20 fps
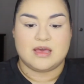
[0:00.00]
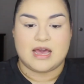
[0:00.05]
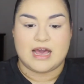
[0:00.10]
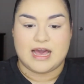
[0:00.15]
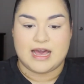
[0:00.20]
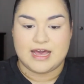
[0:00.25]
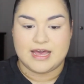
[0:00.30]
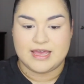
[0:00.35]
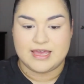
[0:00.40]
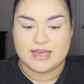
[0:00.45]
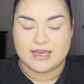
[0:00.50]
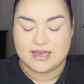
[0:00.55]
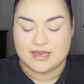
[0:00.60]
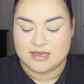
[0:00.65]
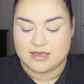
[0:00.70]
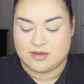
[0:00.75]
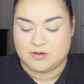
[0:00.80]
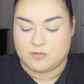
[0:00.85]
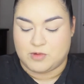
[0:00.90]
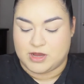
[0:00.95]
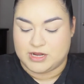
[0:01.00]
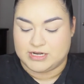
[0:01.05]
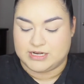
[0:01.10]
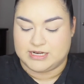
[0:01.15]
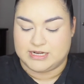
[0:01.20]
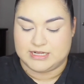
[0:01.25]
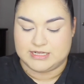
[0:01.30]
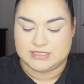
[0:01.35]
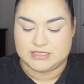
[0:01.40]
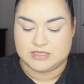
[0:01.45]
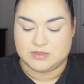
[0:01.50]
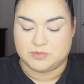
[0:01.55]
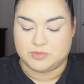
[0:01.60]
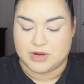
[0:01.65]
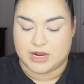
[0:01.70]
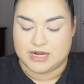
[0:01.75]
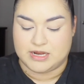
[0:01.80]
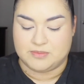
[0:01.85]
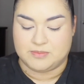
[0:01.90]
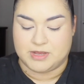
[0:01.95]
I wanted it to
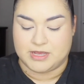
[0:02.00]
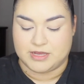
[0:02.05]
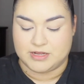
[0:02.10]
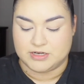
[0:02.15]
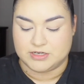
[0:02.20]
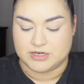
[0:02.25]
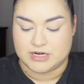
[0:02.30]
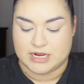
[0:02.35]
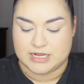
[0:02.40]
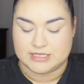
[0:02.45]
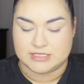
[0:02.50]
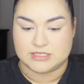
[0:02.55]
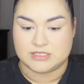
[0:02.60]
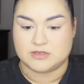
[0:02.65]
brighten my under eyes.